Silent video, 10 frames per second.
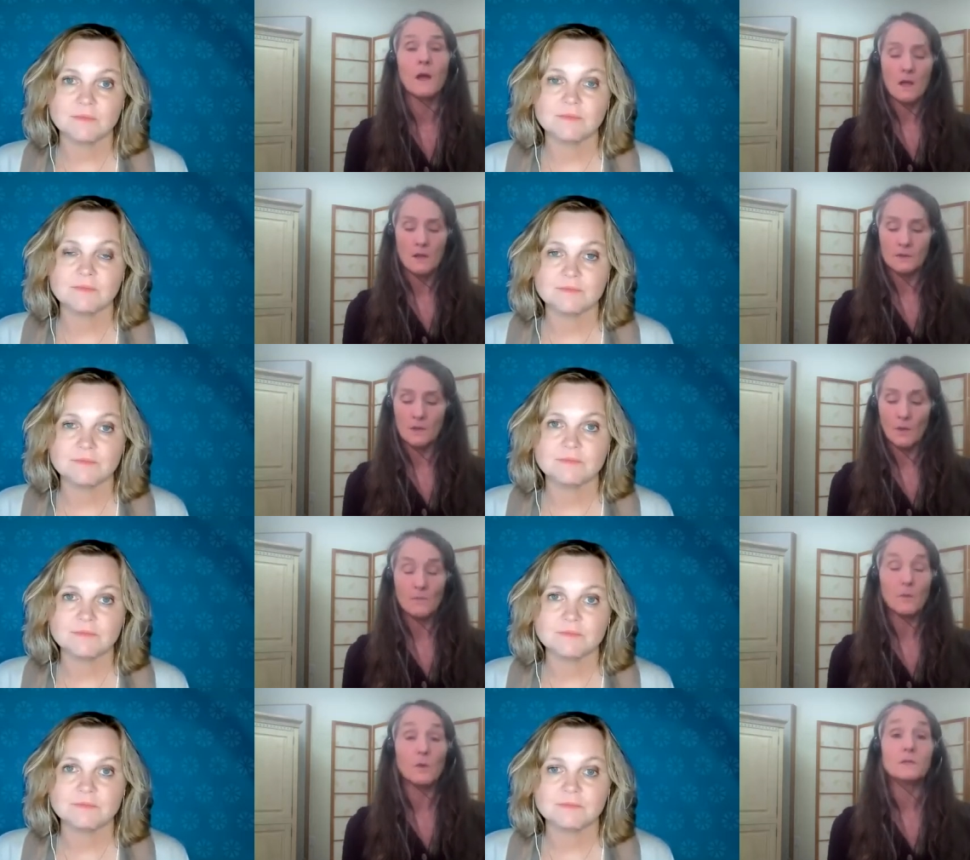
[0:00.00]
Speaker 1: So I'm
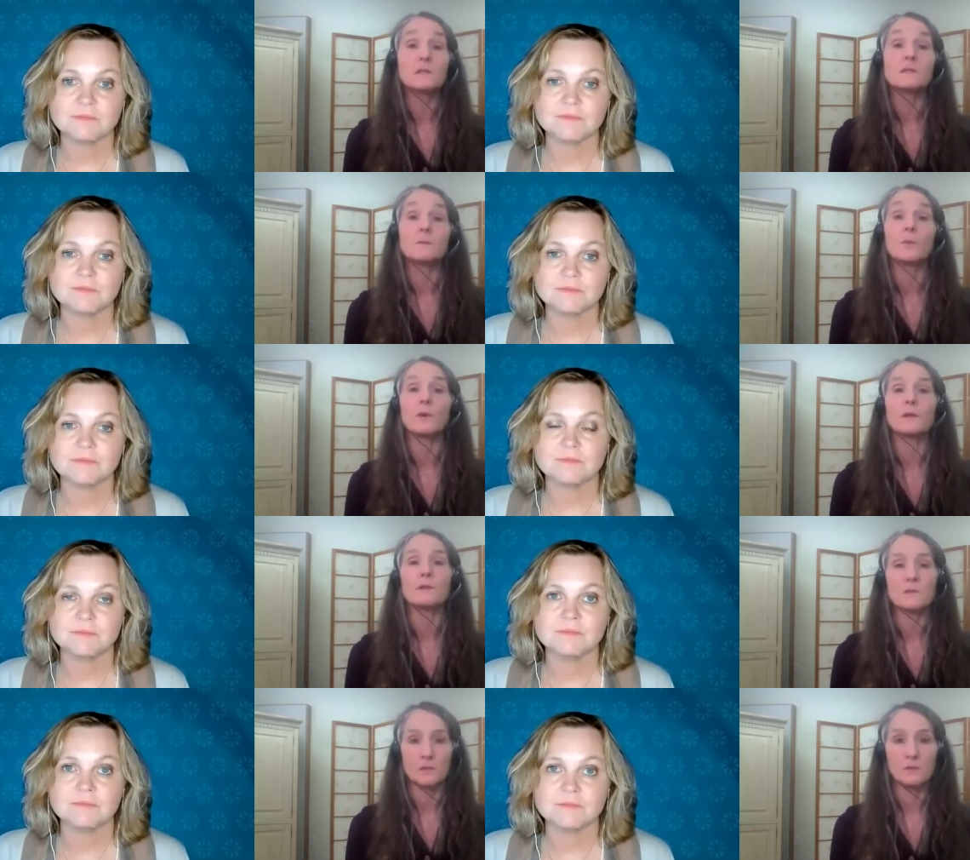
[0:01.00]
mostly supporting
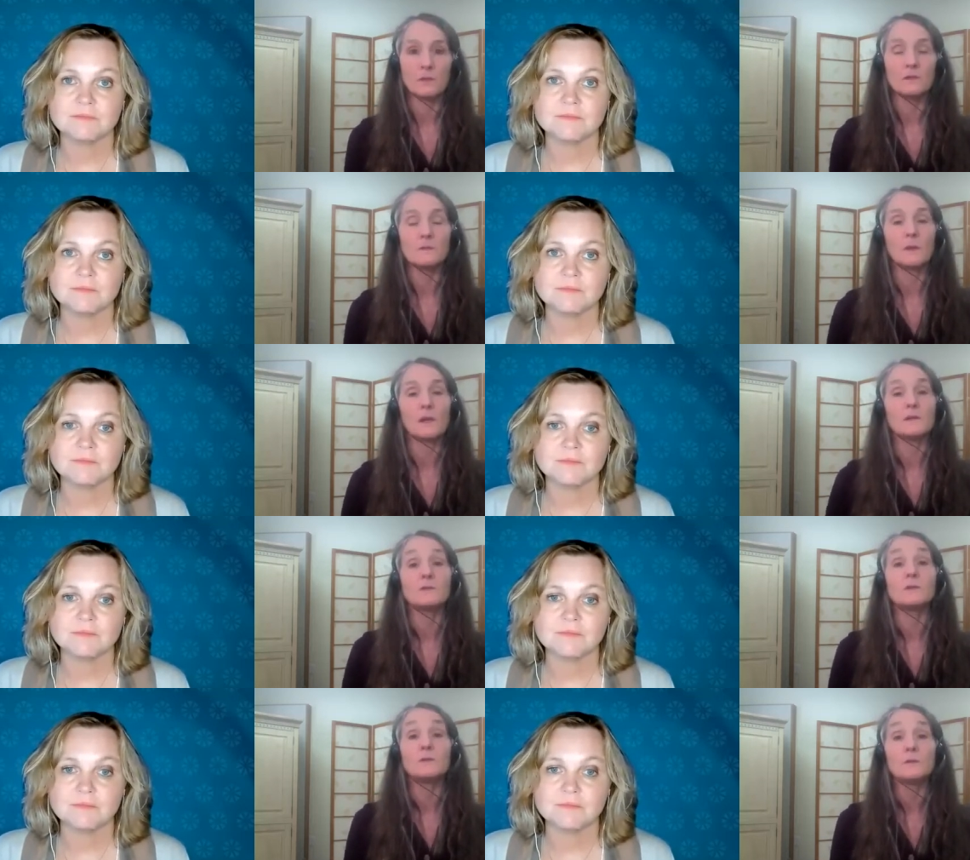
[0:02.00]
students, but I
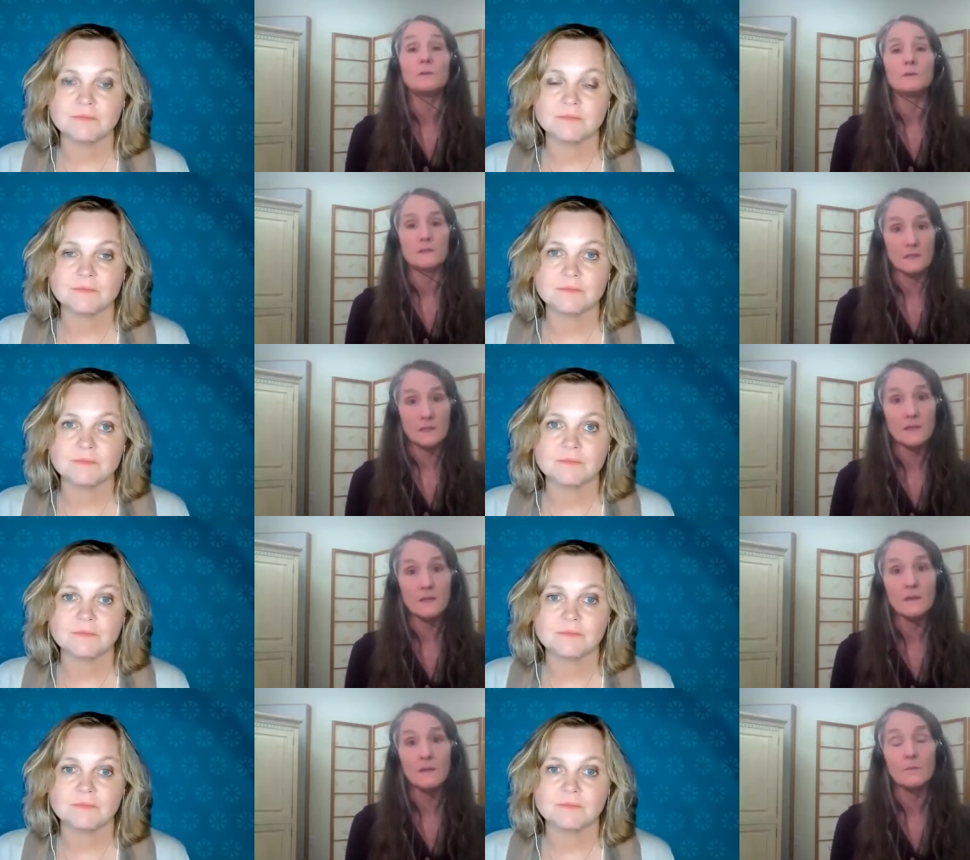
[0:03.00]
do
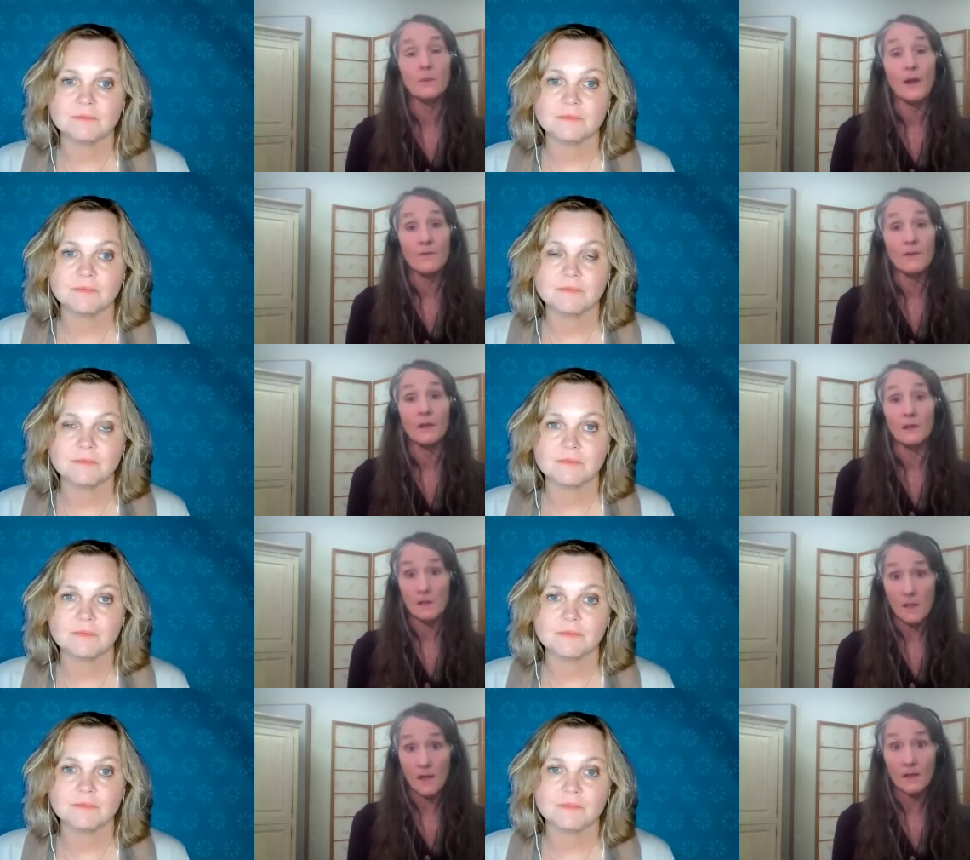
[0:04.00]
see private
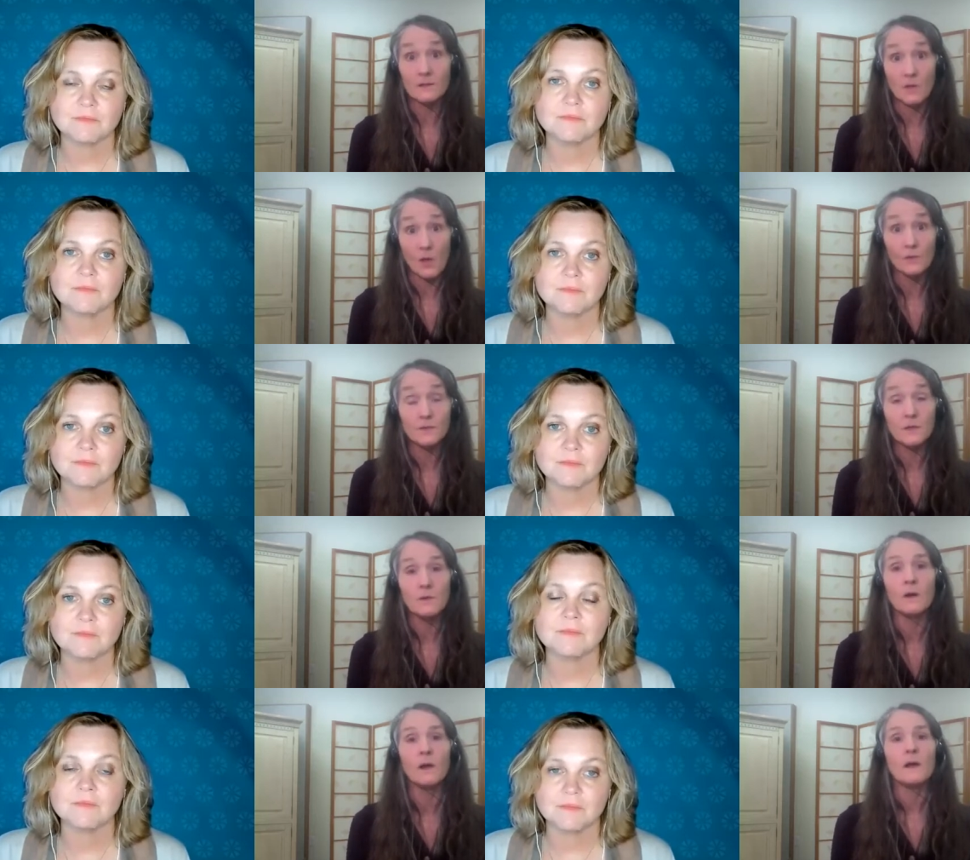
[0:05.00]
clients also
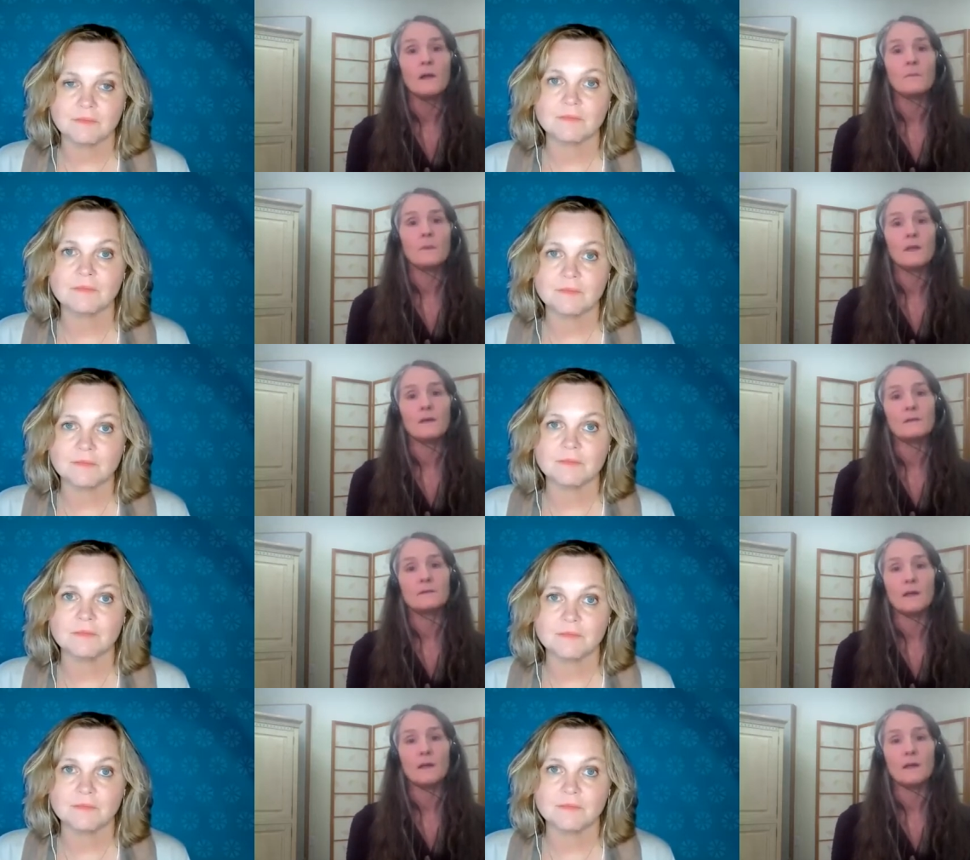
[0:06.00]
because